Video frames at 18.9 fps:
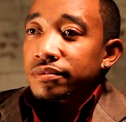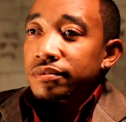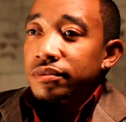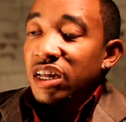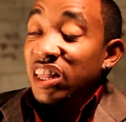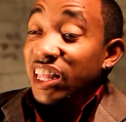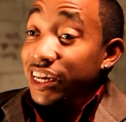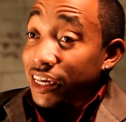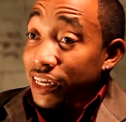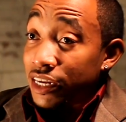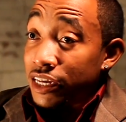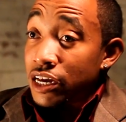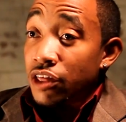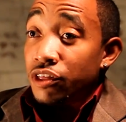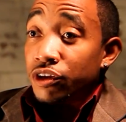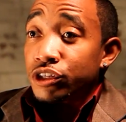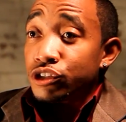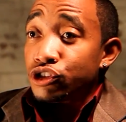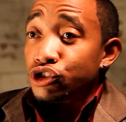Like any other
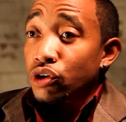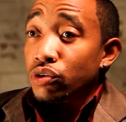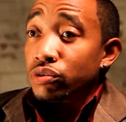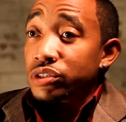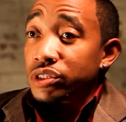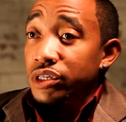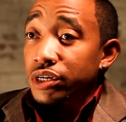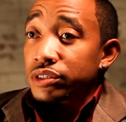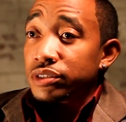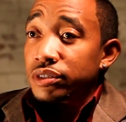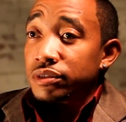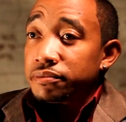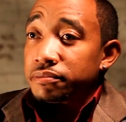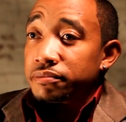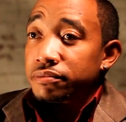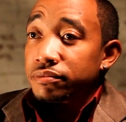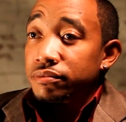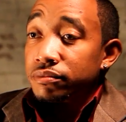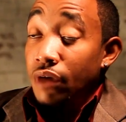concerned citizen,
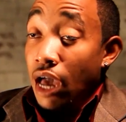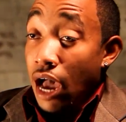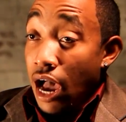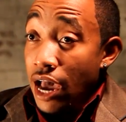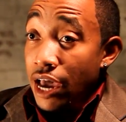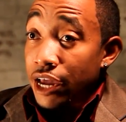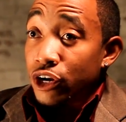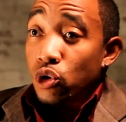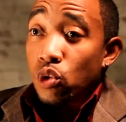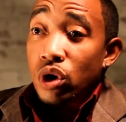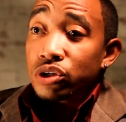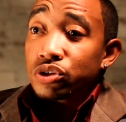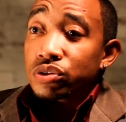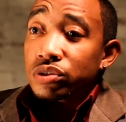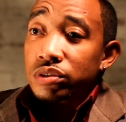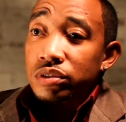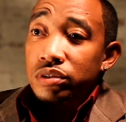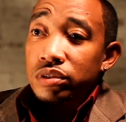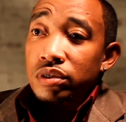I had
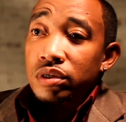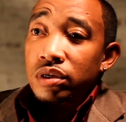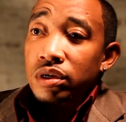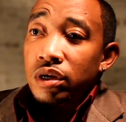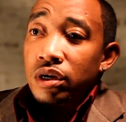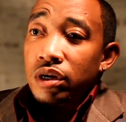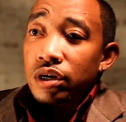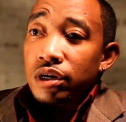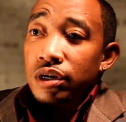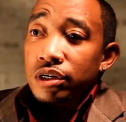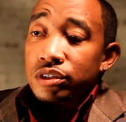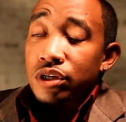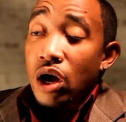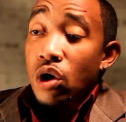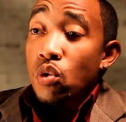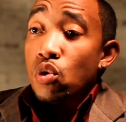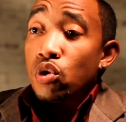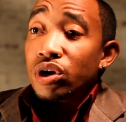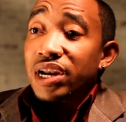questions. So I
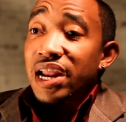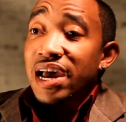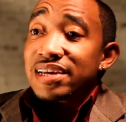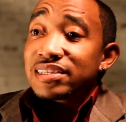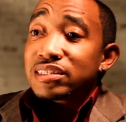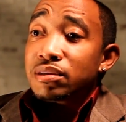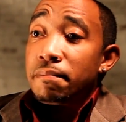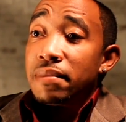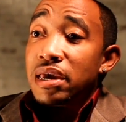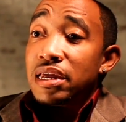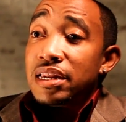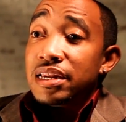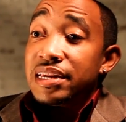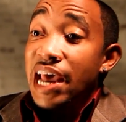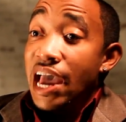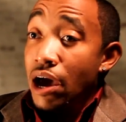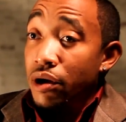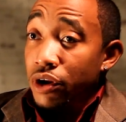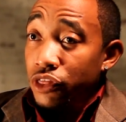organized a meeting
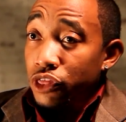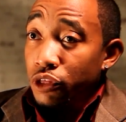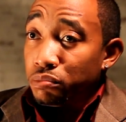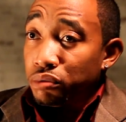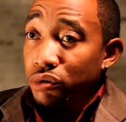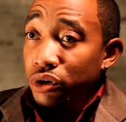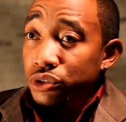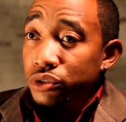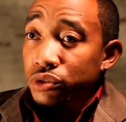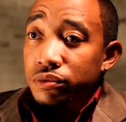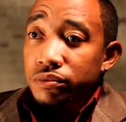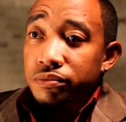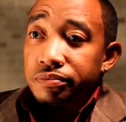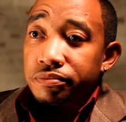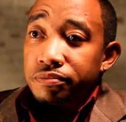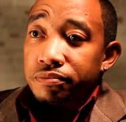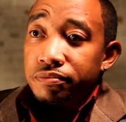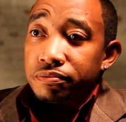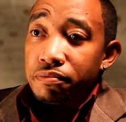down at the Bristol.
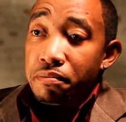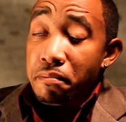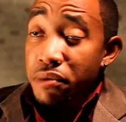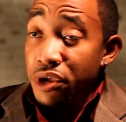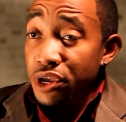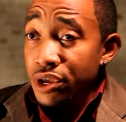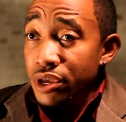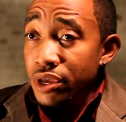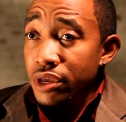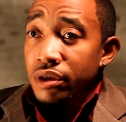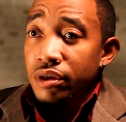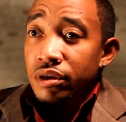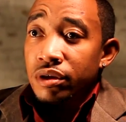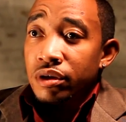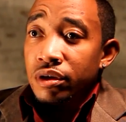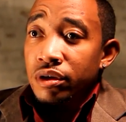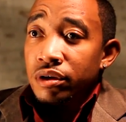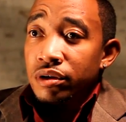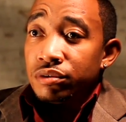Me,
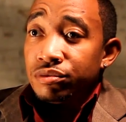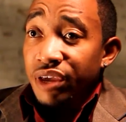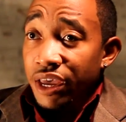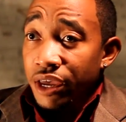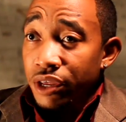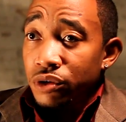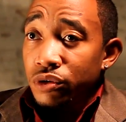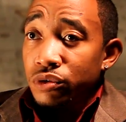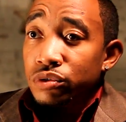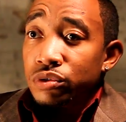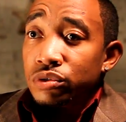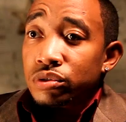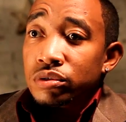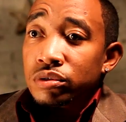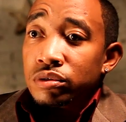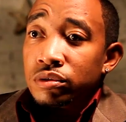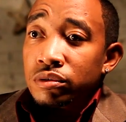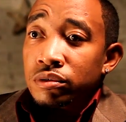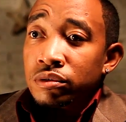Daniels,
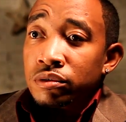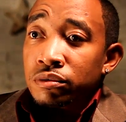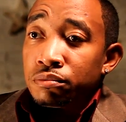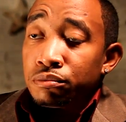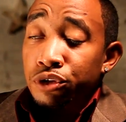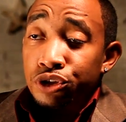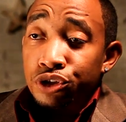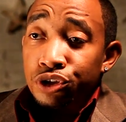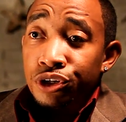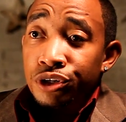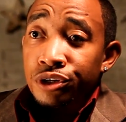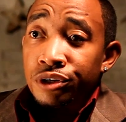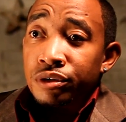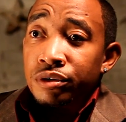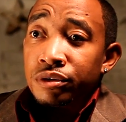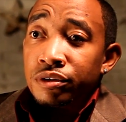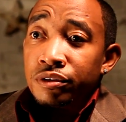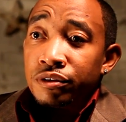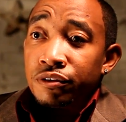Beshear,
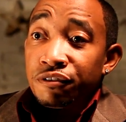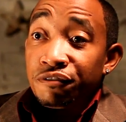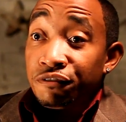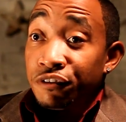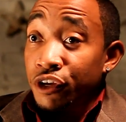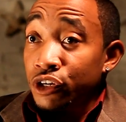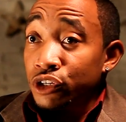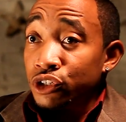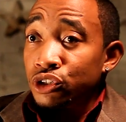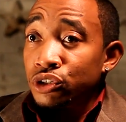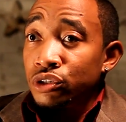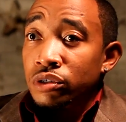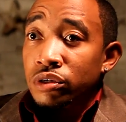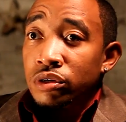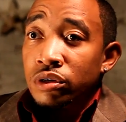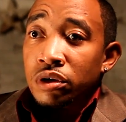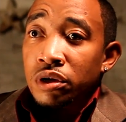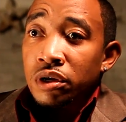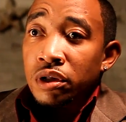Fish,
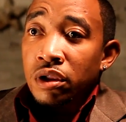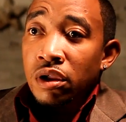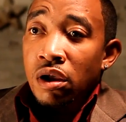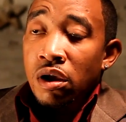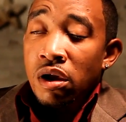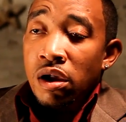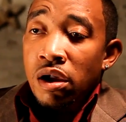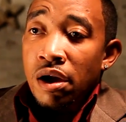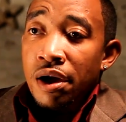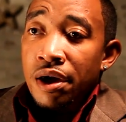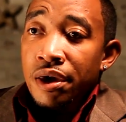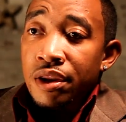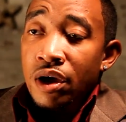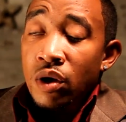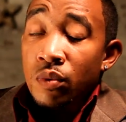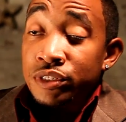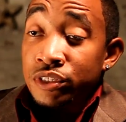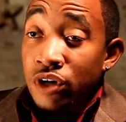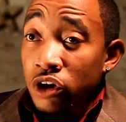and
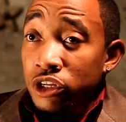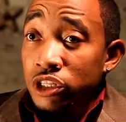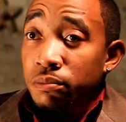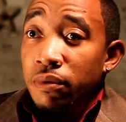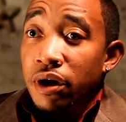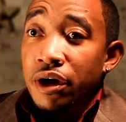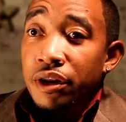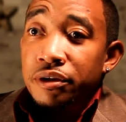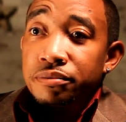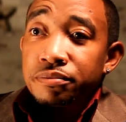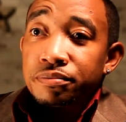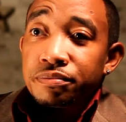we talked about it.